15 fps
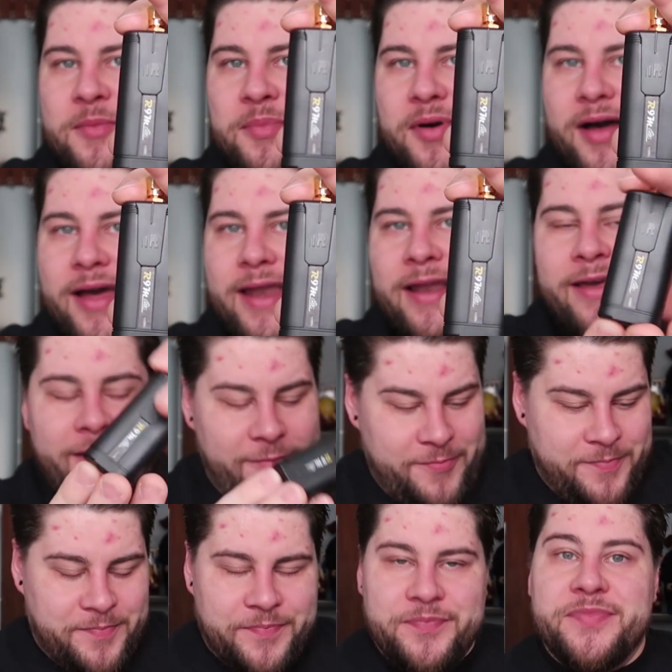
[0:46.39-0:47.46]
But
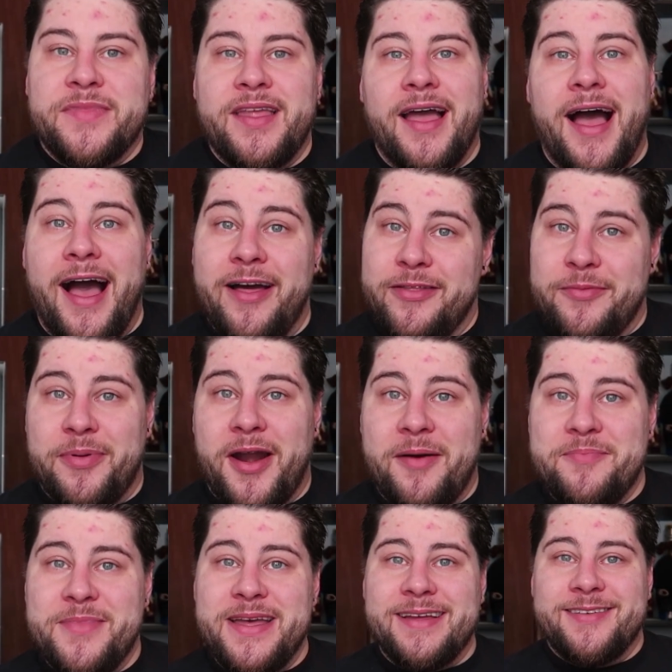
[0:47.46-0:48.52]
the
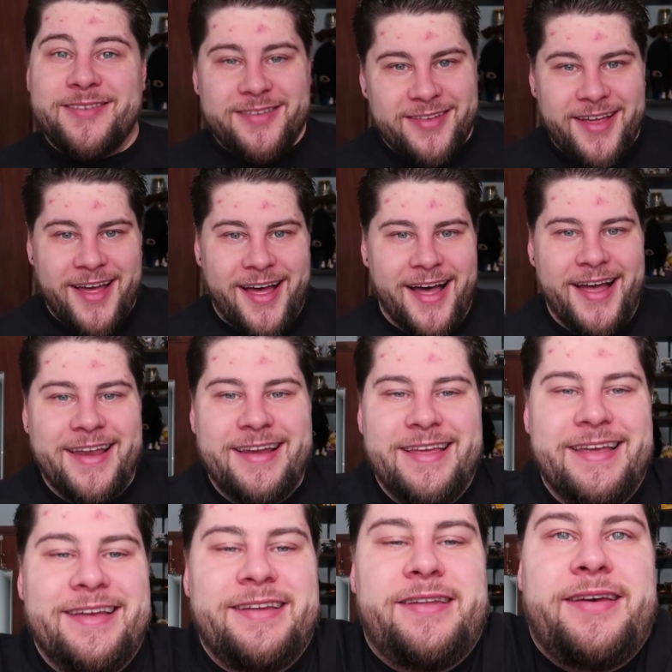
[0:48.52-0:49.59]
problem is, I
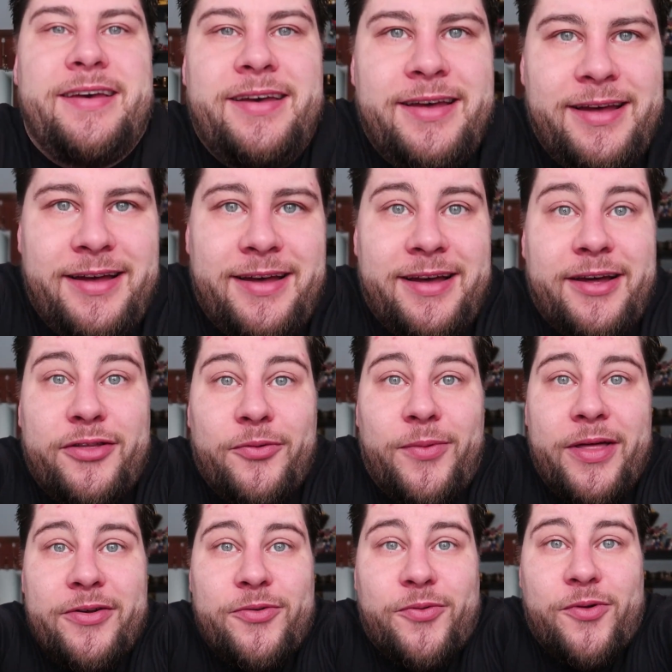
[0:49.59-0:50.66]
need the
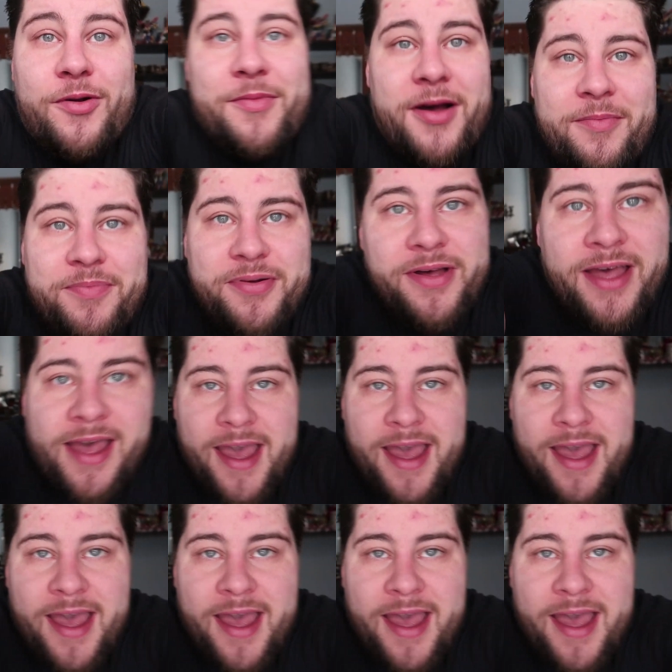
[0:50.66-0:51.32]
weather to warm up